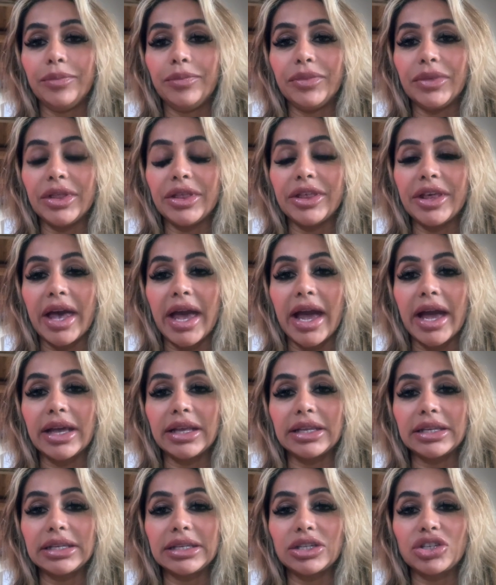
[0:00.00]

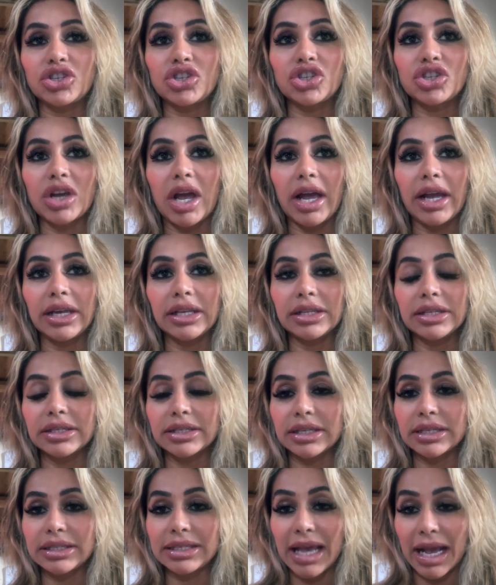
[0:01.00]
their
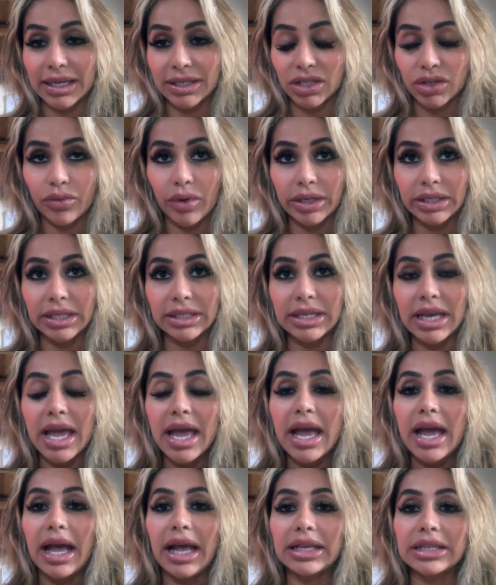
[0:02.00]
child tax credit
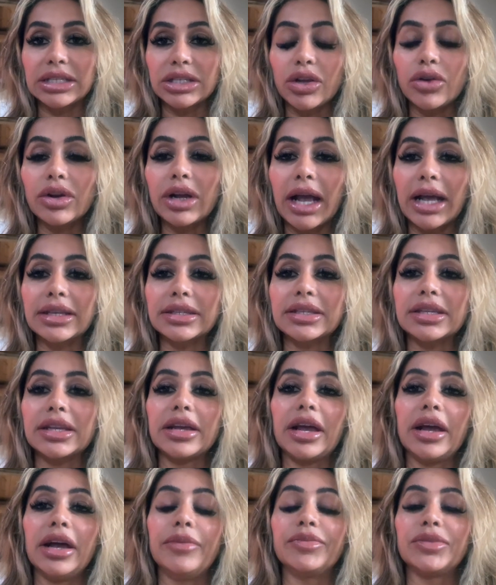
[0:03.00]
as long as
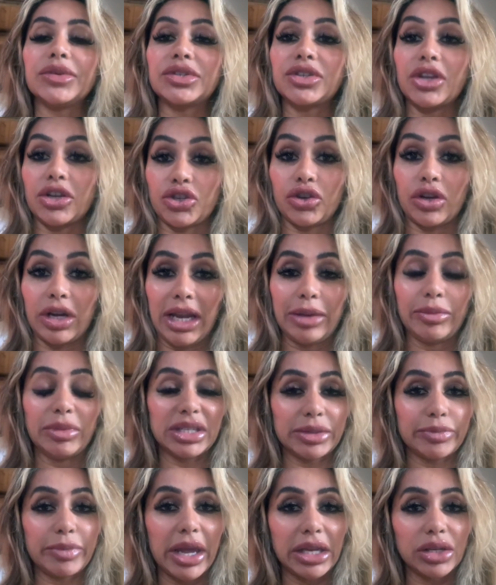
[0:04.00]
such a claim
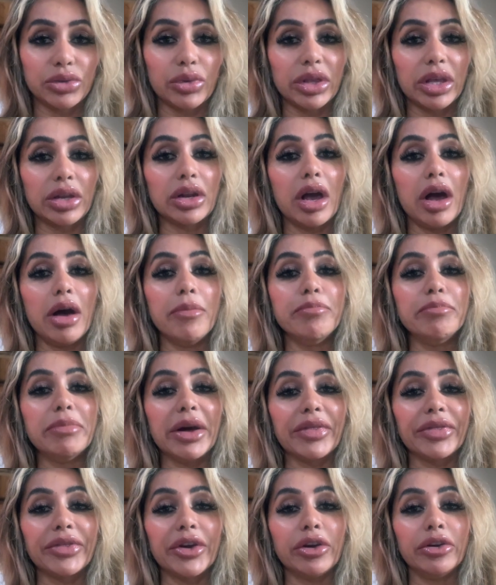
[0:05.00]
is made within a
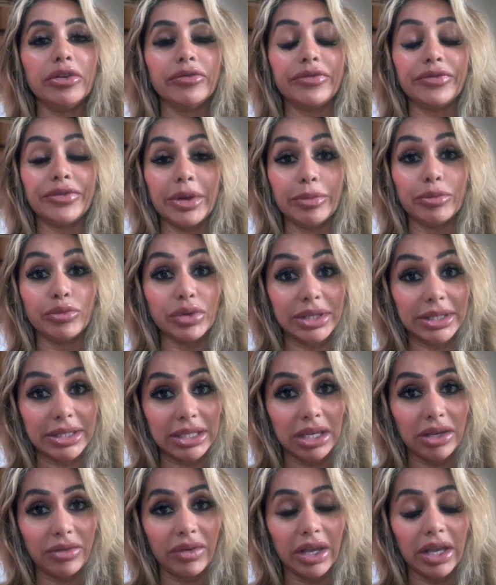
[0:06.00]
month of them
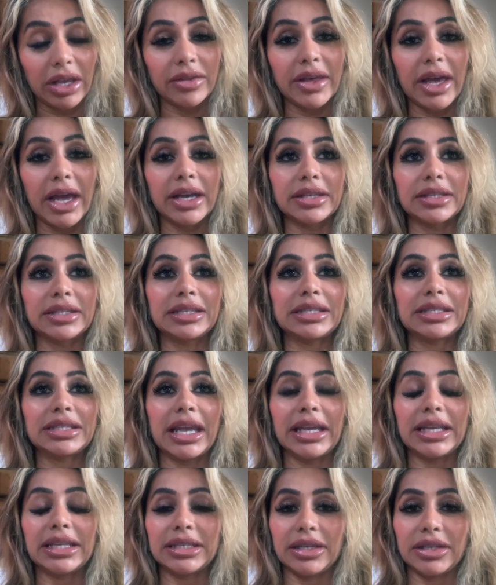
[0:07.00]
receiving their
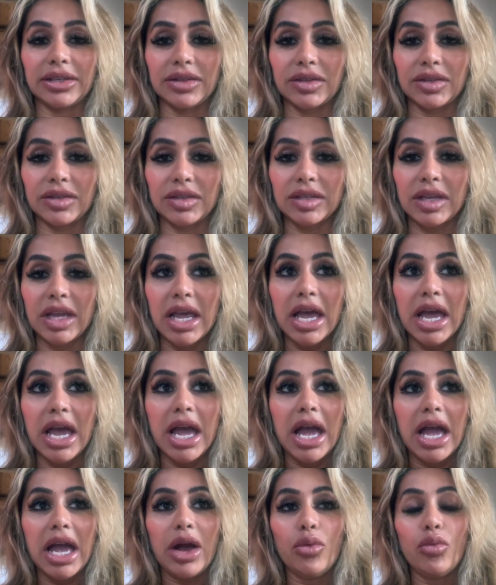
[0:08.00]
status.
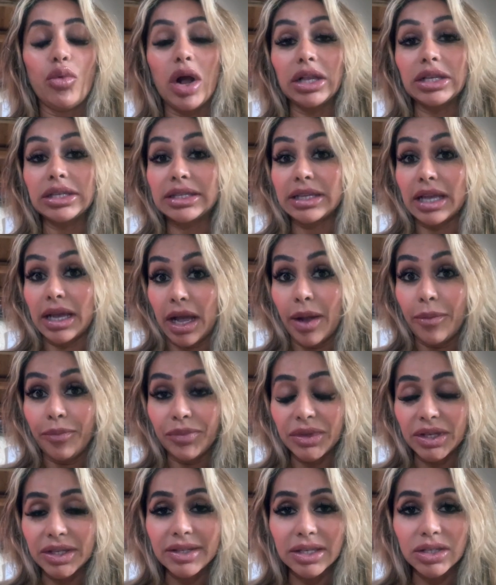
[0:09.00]
Whilst
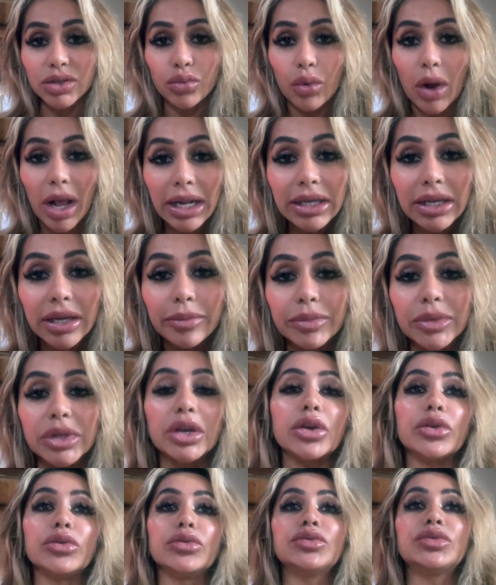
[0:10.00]
this is welcome
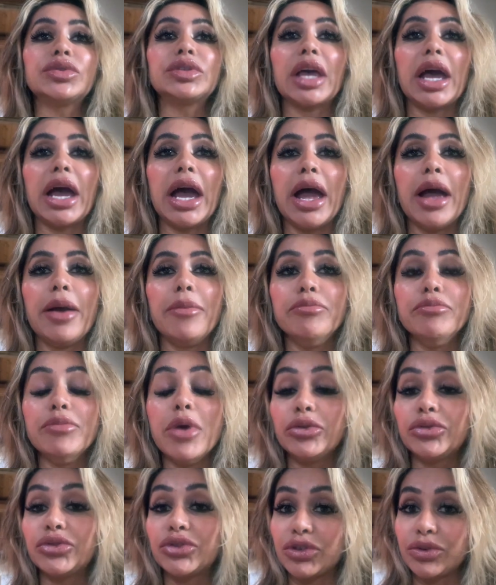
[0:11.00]
news,
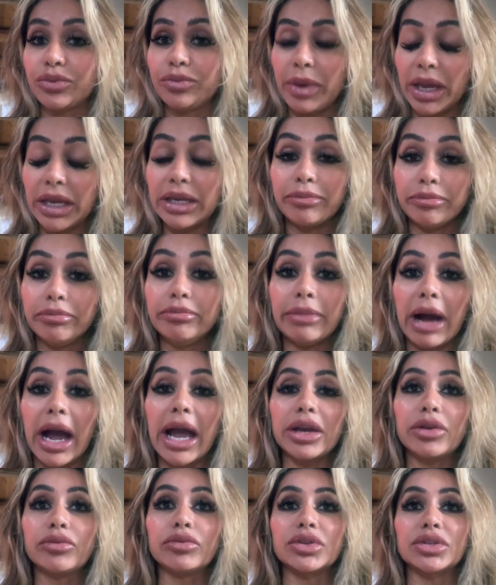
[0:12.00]
most
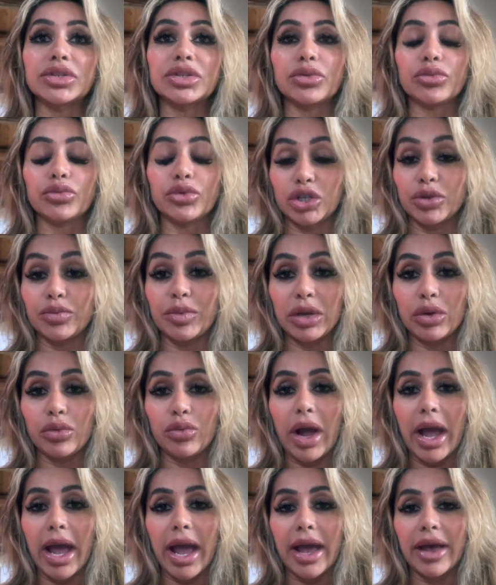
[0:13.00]
migrants would be
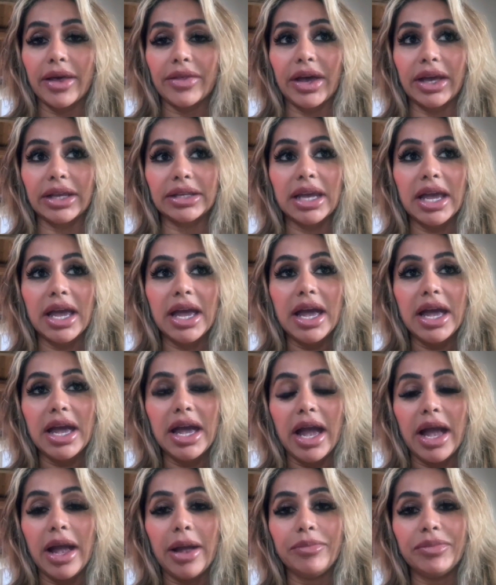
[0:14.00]
aware that
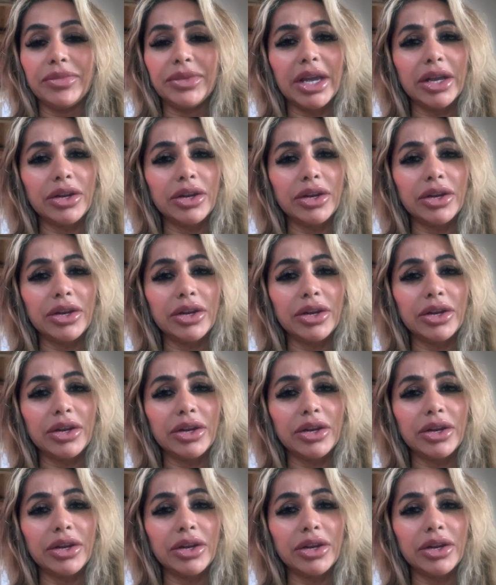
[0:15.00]
they're